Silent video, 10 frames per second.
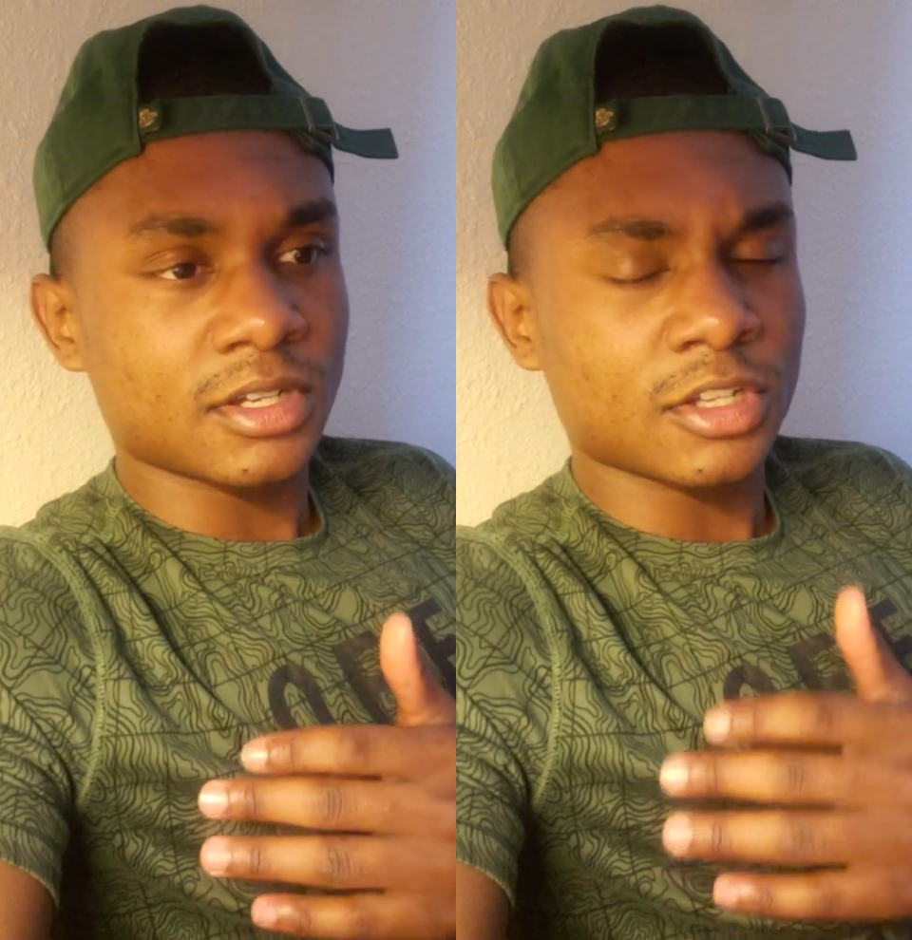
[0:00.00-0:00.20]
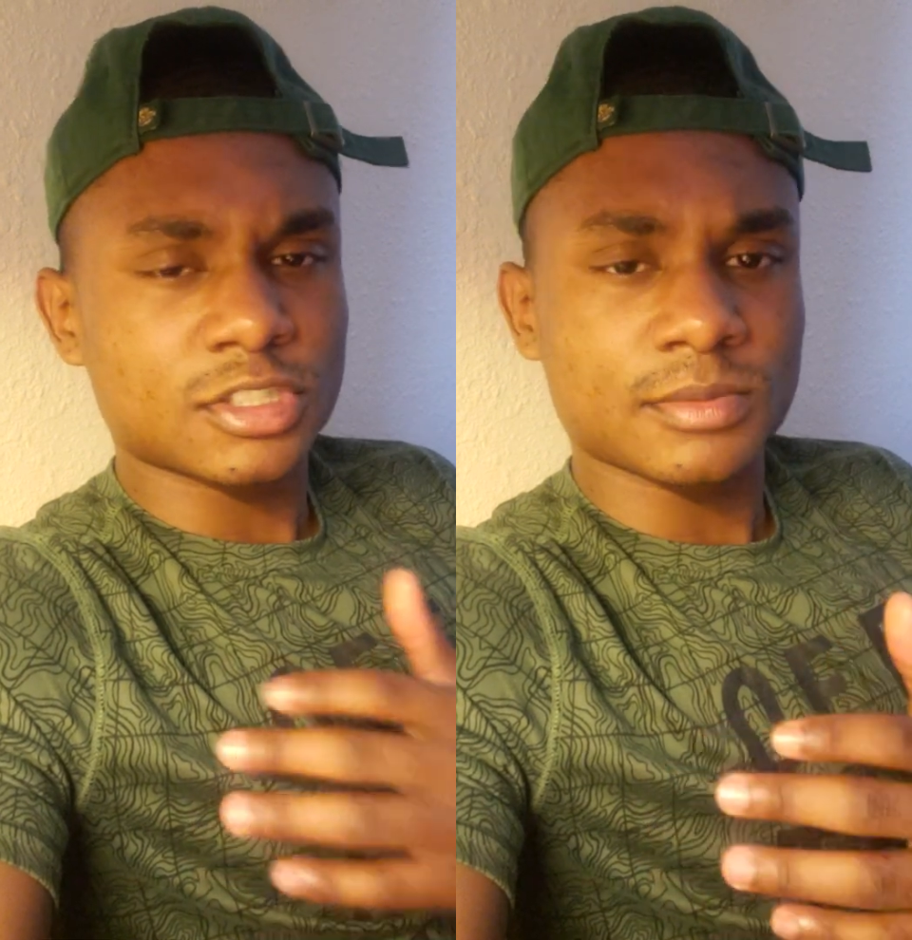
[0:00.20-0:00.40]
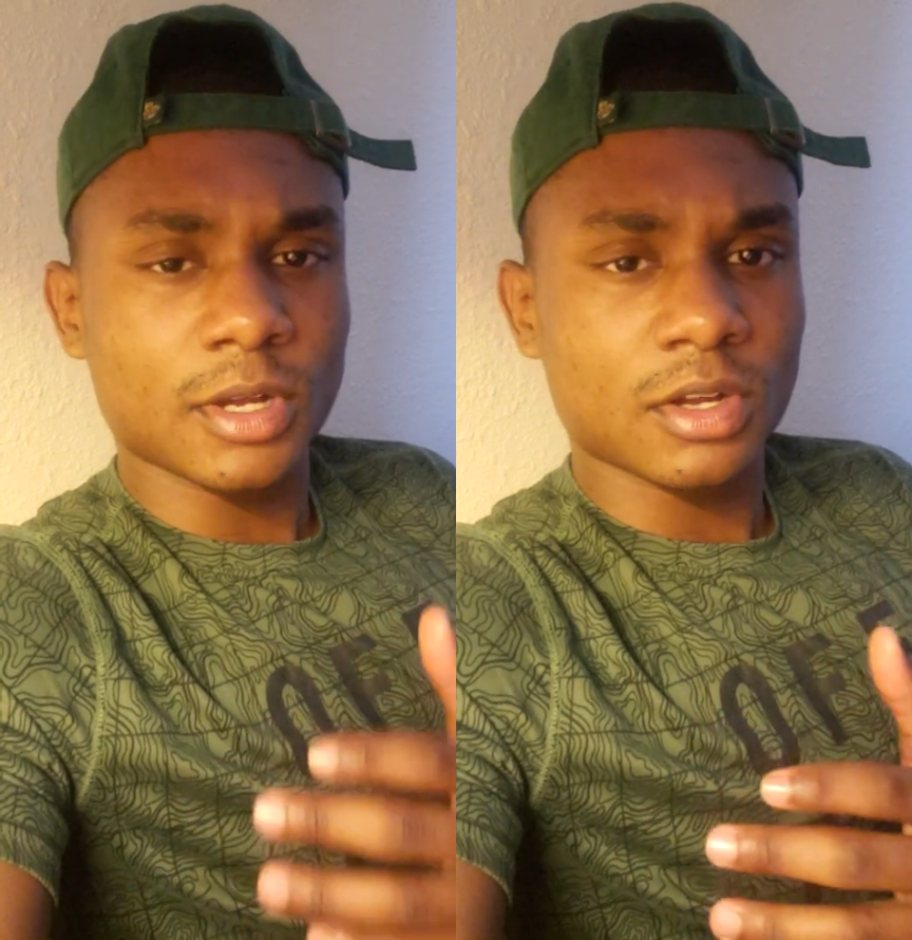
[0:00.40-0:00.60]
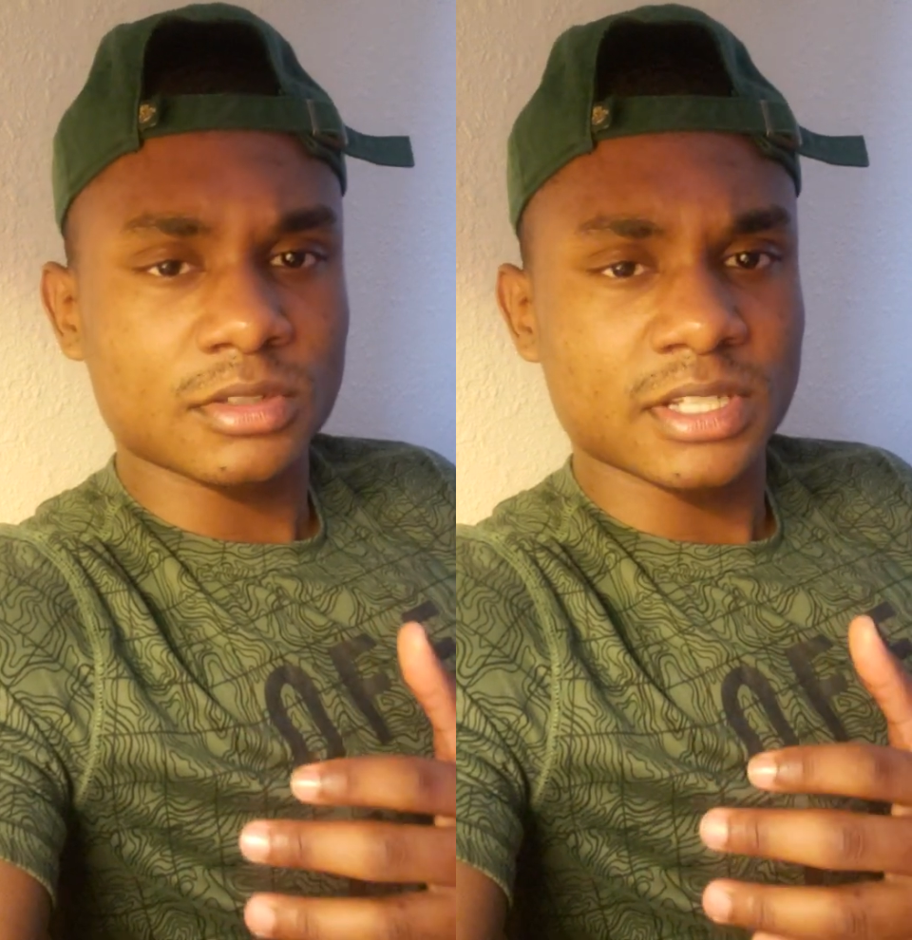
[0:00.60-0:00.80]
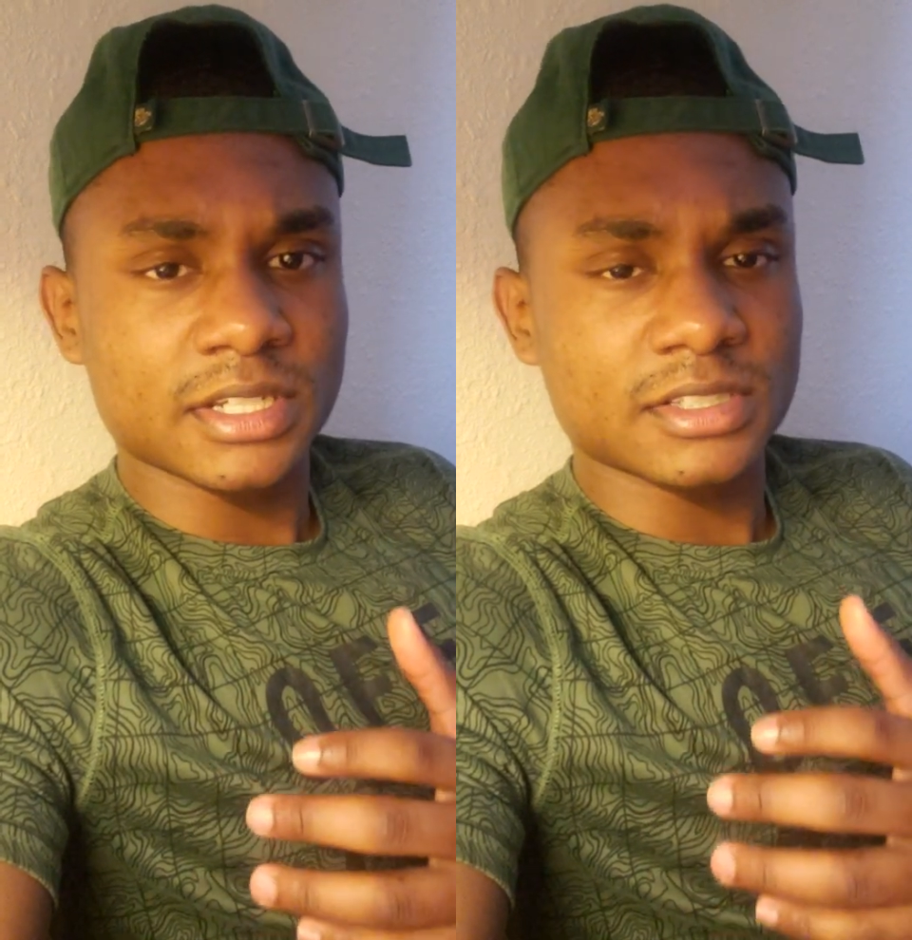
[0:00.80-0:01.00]
a
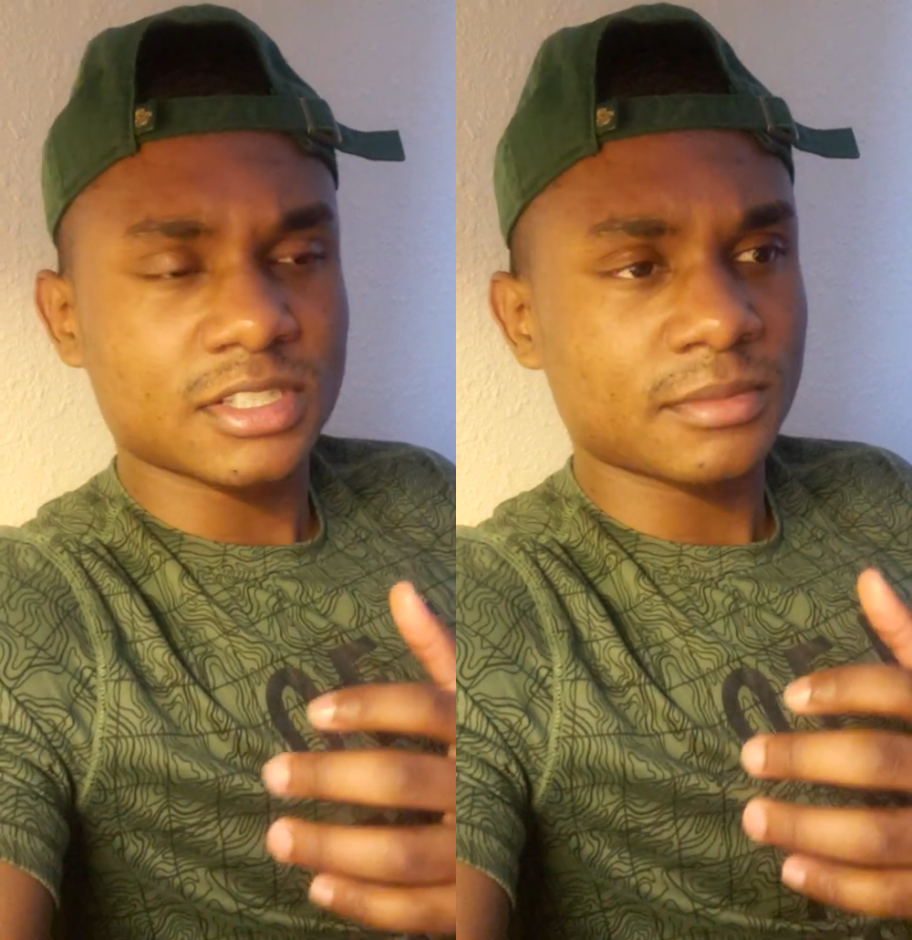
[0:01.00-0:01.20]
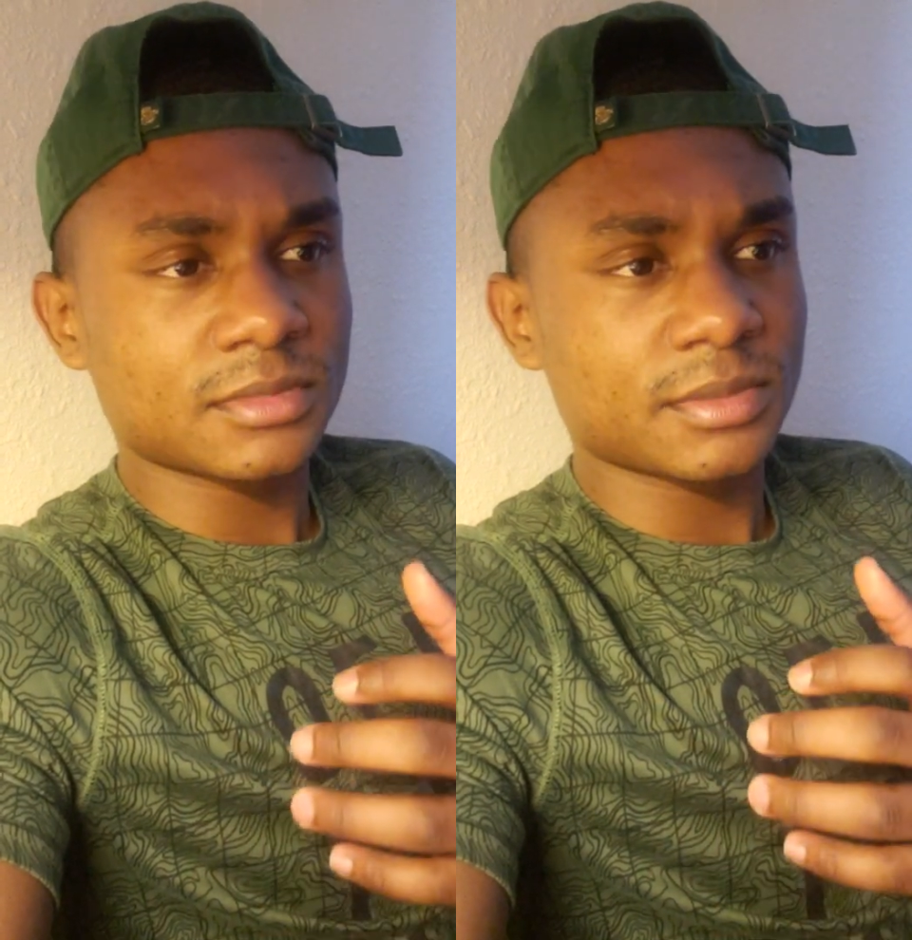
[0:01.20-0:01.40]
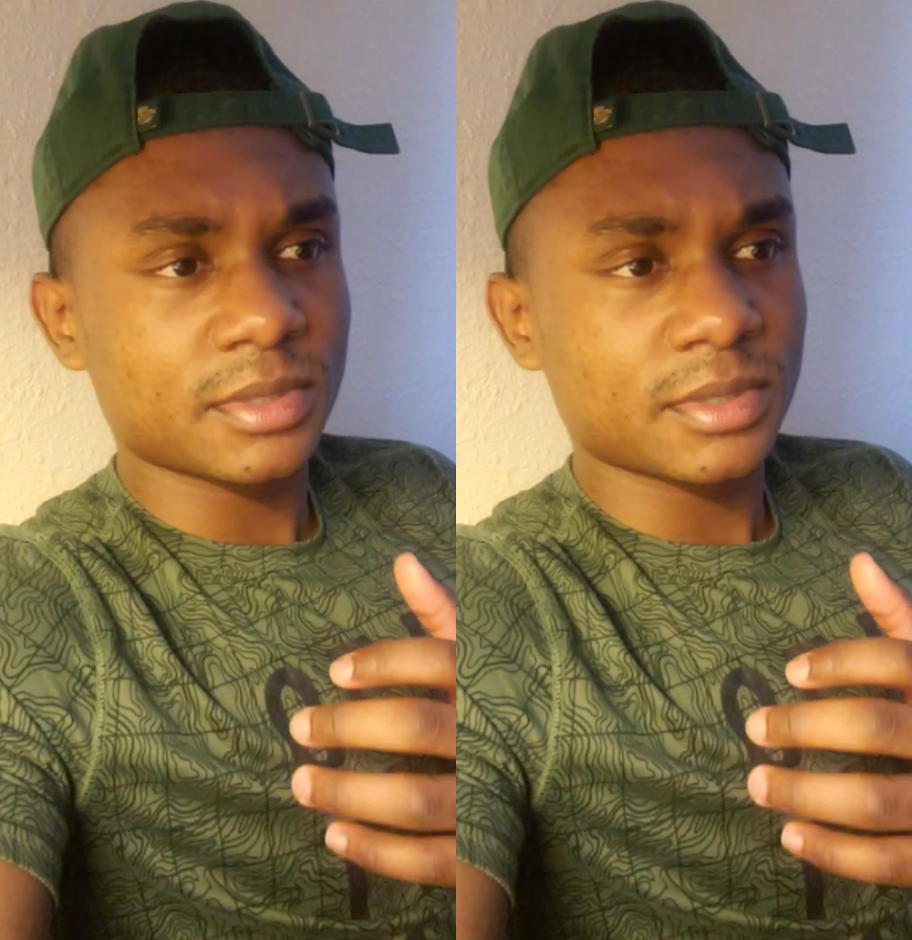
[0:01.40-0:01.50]
small thing, something to